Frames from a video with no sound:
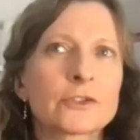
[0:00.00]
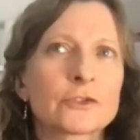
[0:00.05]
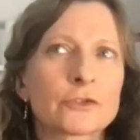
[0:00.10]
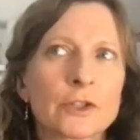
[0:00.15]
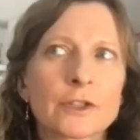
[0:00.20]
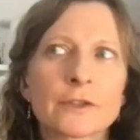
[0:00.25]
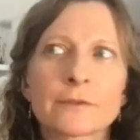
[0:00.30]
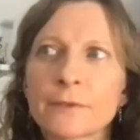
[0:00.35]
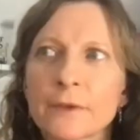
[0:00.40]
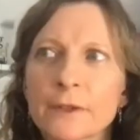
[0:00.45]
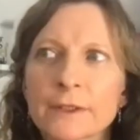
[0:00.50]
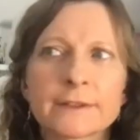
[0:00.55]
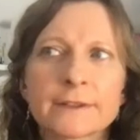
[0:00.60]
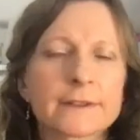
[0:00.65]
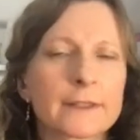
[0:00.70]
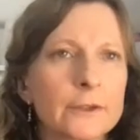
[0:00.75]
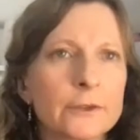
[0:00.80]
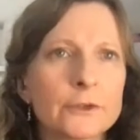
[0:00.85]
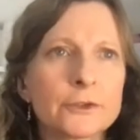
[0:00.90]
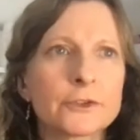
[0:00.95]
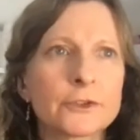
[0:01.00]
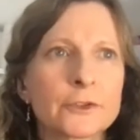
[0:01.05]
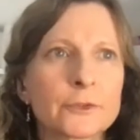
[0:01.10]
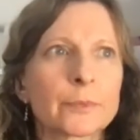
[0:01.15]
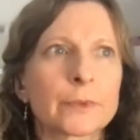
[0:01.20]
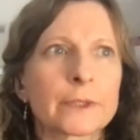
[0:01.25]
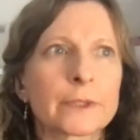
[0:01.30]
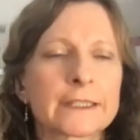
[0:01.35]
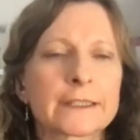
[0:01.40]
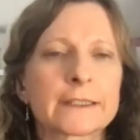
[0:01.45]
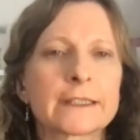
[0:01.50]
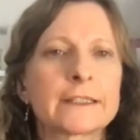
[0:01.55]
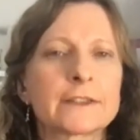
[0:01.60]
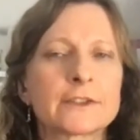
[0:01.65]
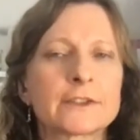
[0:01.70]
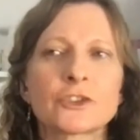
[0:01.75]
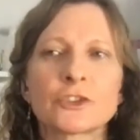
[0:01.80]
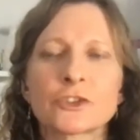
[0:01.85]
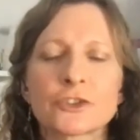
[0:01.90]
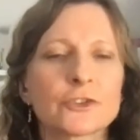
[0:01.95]
trying to find solutions, but
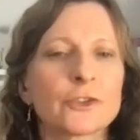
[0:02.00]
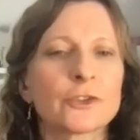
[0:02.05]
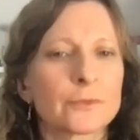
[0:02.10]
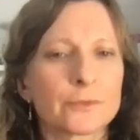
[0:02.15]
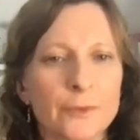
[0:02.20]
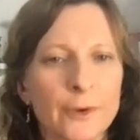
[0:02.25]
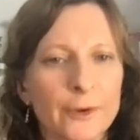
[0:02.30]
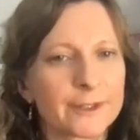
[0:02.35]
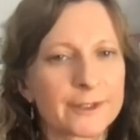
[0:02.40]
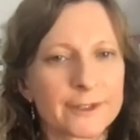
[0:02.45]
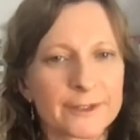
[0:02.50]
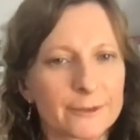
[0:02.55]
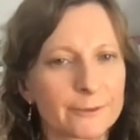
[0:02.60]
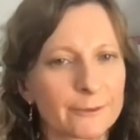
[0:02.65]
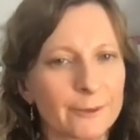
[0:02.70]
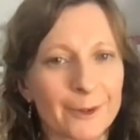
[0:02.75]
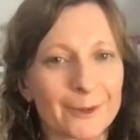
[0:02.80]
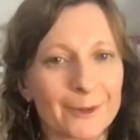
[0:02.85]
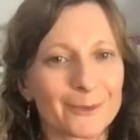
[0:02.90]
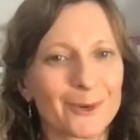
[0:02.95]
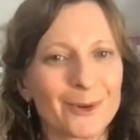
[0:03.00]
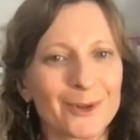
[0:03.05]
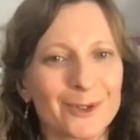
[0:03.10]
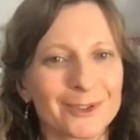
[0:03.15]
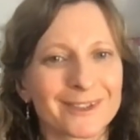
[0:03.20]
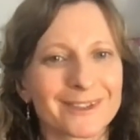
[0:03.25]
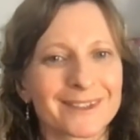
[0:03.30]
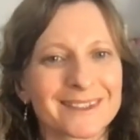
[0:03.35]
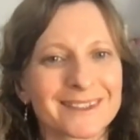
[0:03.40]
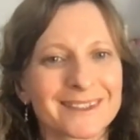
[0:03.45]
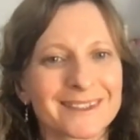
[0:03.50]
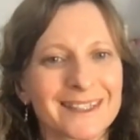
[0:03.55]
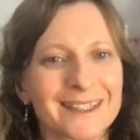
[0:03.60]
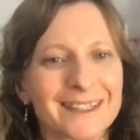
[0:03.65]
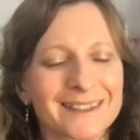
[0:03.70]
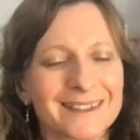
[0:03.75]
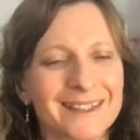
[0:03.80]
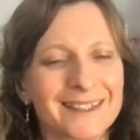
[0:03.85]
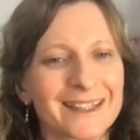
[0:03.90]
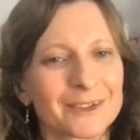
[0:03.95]
it's just not finding the right ones,
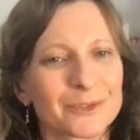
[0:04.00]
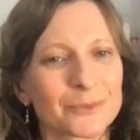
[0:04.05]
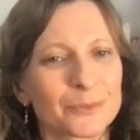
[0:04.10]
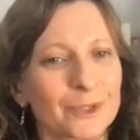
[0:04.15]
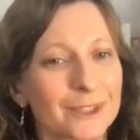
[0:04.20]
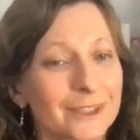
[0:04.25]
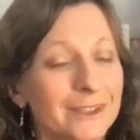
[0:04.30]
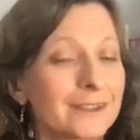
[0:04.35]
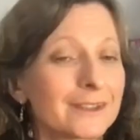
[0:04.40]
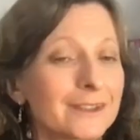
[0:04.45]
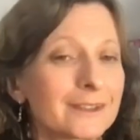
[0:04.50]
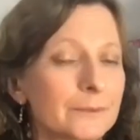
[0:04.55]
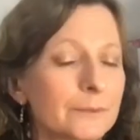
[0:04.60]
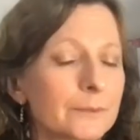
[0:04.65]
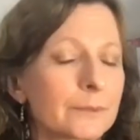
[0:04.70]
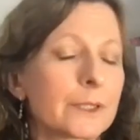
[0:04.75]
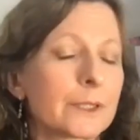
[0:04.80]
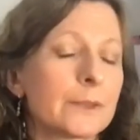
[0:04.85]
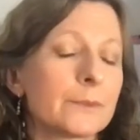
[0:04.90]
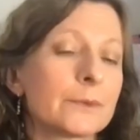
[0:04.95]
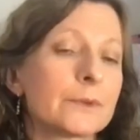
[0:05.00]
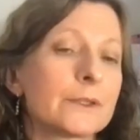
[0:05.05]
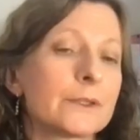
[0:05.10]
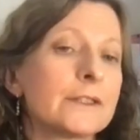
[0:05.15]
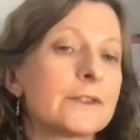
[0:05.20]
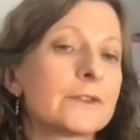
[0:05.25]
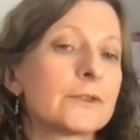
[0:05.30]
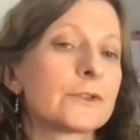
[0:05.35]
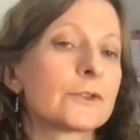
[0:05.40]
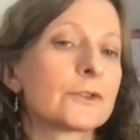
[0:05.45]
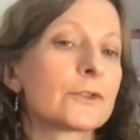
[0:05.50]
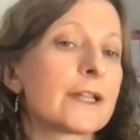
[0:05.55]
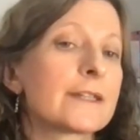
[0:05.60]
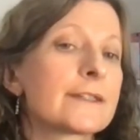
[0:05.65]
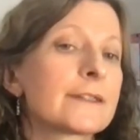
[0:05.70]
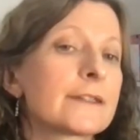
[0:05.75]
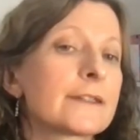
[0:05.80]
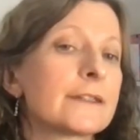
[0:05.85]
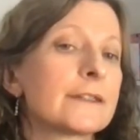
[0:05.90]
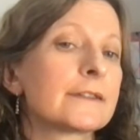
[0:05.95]
and that's why people need to
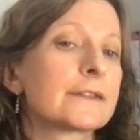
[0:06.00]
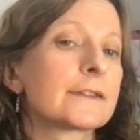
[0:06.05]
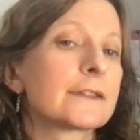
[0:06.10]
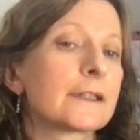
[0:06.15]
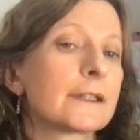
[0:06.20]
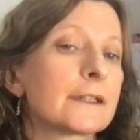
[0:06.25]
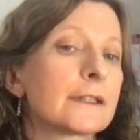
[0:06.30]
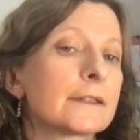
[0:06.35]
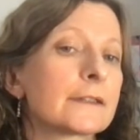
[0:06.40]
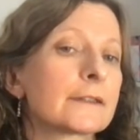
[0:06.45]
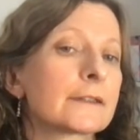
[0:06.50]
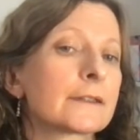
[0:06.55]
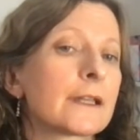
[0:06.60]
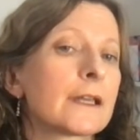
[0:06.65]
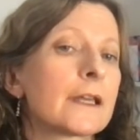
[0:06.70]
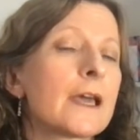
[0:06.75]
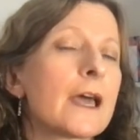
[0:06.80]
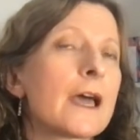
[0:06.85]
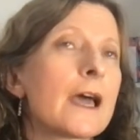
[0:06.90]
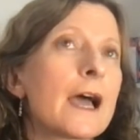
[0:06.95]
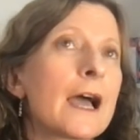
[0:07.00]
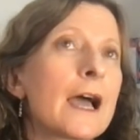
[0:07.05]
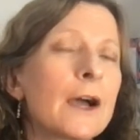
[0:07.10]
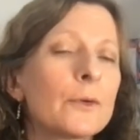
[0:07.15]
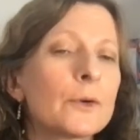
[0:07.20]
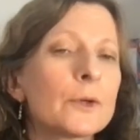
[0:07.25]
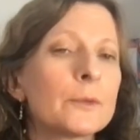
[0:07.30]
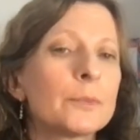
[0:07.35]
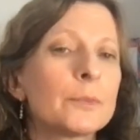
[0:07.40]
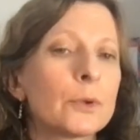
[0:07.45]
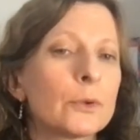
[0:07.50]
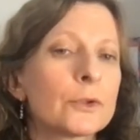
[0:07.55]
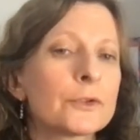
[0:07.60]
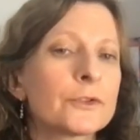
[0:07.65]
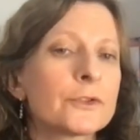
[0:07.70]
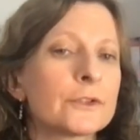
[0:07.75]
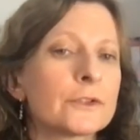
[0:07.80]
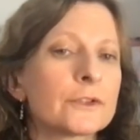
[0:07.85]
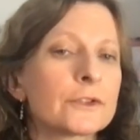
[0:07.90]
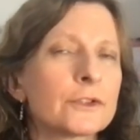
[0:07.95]
address these things. How
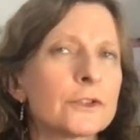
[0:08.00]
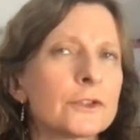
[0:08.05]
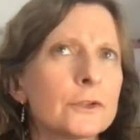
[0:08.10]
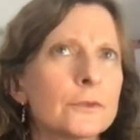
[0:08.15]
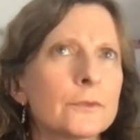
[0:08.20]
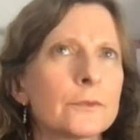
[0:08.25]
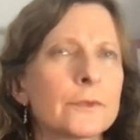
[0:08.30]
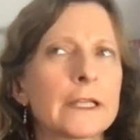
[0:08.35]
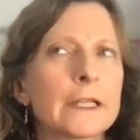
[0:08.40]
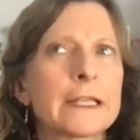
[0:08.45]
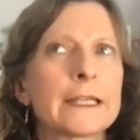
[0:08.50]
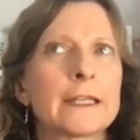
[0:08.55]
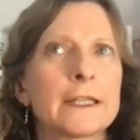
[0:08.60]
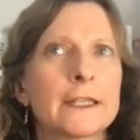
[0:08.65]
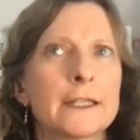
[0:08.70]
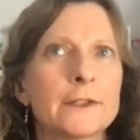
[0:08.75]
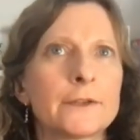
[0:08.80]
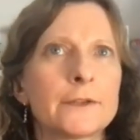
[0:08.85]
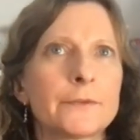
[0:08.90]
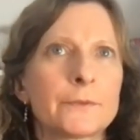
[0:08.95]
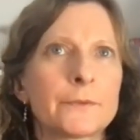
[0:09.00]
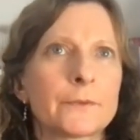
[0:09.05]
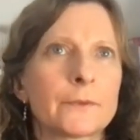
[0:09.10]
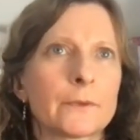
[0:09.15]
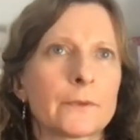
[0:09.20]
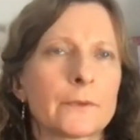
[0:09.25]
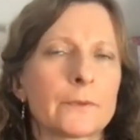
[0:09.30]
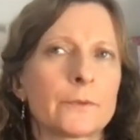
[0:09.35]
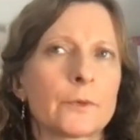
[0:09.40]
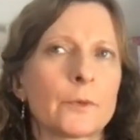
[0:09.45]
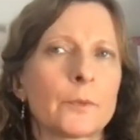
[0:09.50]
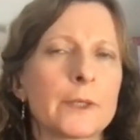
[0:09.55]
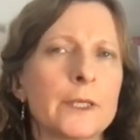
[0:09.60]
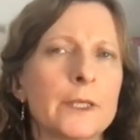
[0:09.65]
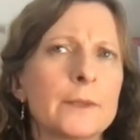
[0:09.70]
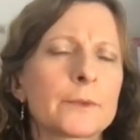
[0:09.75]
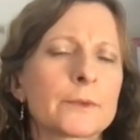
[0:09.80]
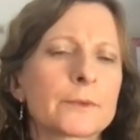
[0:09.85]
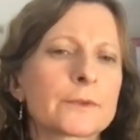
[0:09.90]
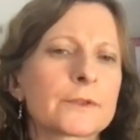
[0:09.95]
important do you feel it is for
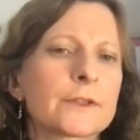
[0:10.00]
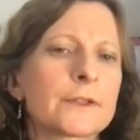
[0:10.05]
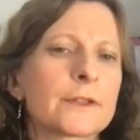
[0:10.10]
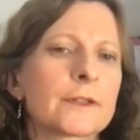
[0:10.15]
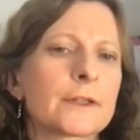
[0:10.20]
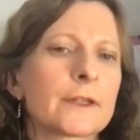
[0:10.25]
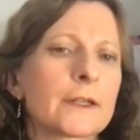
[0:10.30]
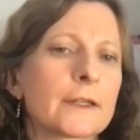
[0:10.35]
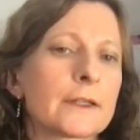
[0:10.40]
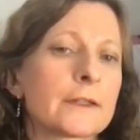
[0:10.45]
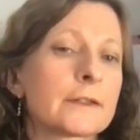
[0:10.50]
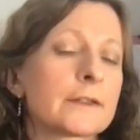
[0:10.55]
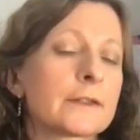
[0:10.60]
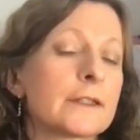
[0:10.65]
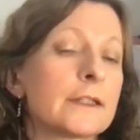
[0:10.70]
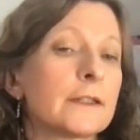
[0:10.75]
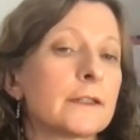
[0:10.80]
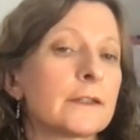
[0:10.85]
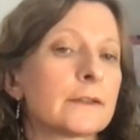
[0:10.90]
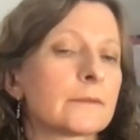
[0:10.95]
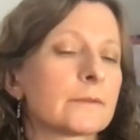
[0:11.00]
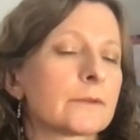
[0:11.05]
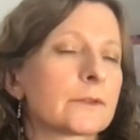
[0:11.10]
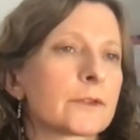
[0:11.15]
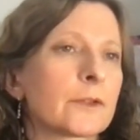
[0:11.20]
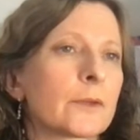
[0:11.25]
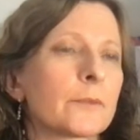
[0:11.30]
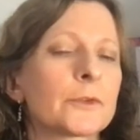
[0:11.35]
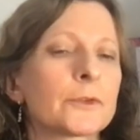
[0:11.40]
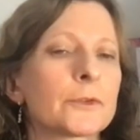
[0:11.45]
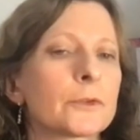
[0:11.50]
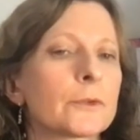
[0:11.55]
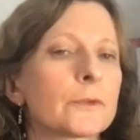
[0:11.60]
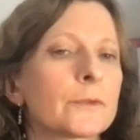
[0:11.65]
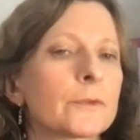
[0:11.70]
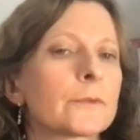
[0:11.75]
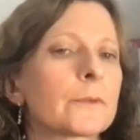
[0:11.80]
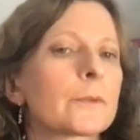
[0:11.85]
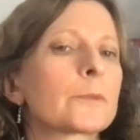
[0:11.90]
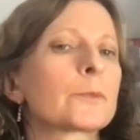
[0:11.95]
people to seek some sort
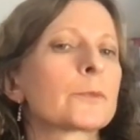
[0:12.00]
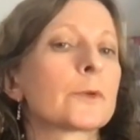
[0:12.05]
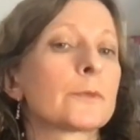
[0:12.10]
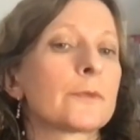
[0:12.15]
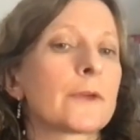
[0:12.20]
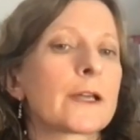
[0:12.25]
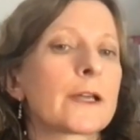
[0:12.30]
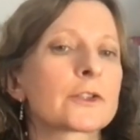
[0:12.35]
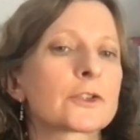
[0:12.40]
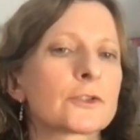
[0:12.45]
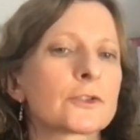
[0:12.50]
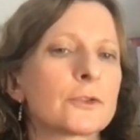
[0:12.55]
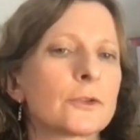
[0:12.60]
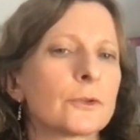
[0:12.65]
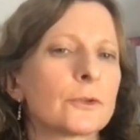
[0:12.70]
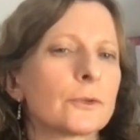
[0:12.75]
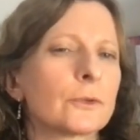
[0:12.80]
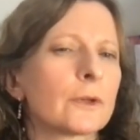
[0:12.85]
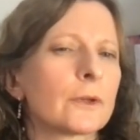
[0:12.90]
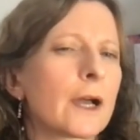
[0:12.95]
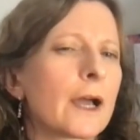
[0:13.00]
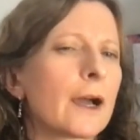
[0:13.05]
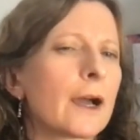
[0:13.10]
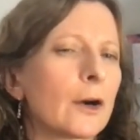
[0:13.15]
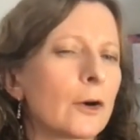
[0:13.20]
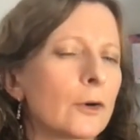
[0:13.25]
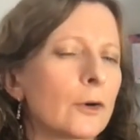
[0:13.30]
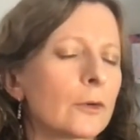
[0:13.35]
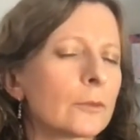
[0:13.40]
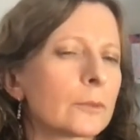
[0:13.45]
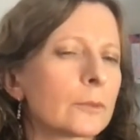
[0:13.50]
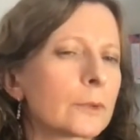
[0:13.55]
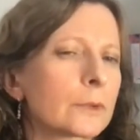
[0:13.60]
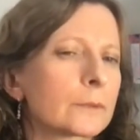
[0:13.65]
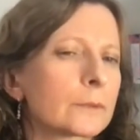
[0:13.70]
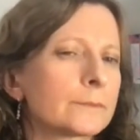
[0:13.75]
of professional help?